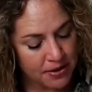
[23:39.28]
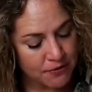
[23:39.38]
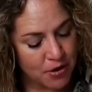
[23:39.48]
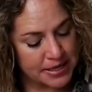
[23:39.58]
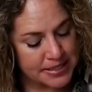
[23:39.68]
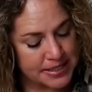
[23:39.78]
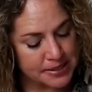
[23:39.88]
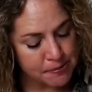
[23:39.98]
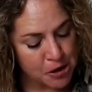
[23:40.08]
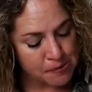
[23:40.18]

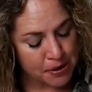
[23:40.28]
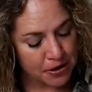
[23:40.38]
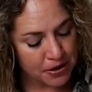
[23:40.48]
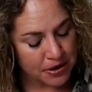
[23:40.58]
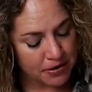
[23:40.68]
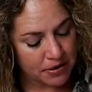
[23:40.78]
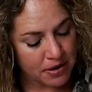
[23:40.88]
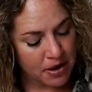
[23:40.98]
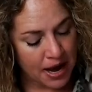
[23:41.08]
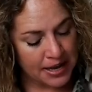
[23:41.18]
Voices murmured.
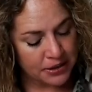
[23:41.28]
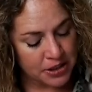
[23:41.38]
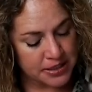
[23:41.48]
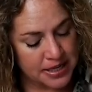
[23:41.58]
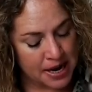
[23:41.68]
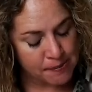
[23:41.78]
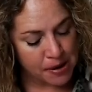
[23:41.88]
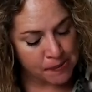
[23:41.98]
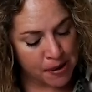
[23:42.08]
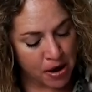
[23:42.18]
I looked up,
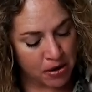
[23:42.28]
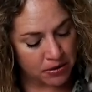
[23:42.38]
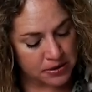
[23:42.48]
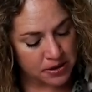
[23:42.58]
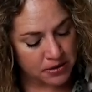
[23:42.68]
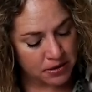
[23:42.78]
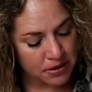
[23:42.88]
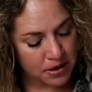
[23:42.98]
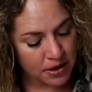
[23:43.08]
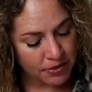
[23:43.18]
appalled.
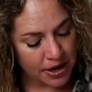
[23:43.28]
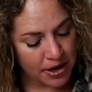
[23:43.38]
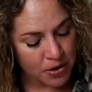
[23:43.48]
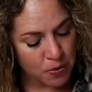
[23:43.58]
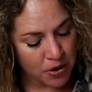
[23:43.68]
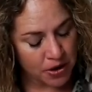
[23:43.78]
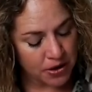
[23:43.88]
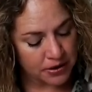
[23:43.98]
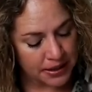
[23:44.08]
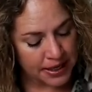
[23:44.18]
There
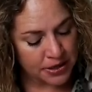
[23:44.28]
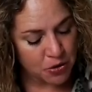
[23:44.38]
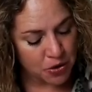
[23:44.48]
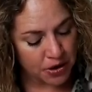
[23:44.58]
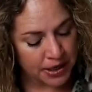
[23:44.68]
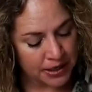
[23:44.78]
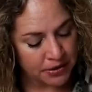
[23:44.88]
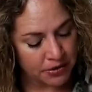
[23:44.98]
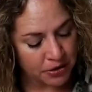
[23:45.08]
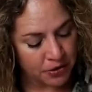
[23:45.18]
were Glenn
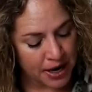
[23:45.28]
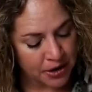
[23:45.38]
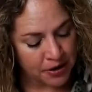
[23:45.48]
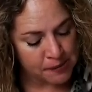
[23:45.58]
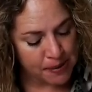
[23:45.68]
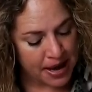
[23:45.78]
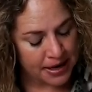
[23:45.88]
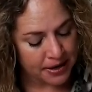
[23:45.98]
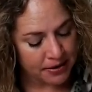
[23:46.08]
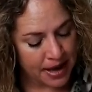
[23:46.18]
Gordon, Gregory
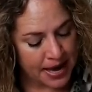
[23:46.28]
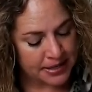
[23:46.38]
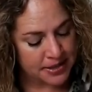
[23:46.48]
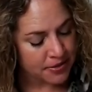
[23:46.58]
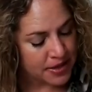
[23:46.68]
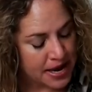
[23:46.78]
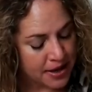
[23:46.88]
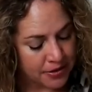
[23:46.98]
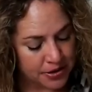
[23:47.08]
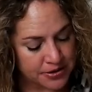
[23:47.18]
Peck, and the
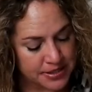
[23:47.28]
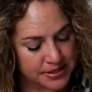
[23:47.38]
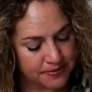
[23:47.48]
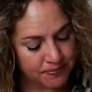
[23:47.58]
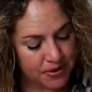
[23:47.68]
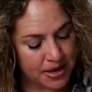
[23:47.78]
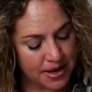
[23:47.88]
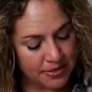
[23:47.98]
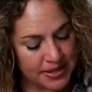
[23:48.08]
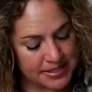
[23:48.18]
others.
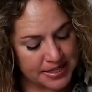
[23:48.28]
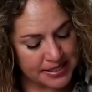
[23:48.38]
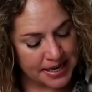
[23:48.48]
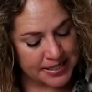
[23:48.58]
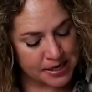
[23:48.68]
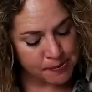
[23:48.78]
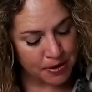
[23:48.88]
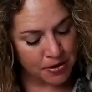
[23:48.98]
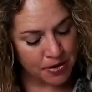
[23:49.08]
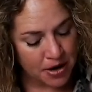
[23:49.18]
This is a
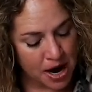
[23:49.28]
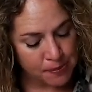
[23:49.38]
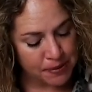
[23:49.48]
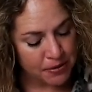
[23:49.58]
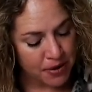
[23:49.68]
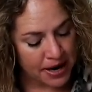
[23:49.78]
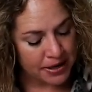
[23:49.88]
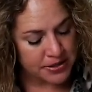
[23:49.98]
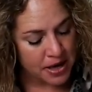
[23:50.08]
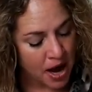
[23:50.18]
typical
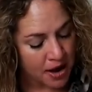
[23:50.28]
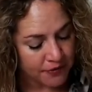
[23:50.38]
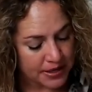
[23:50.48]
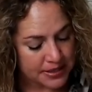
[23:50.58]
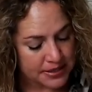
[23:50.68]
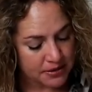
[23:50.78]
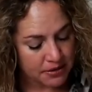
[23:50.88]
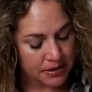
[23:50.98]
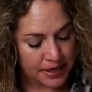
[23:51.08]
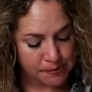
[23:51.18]
copywriter's office,
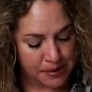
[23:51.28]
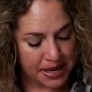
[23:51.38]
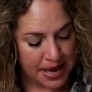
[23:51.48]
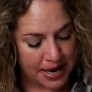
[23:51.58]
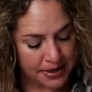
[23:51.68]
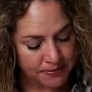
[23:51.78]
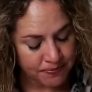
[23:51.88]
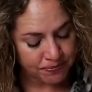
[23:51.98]
Glenn began.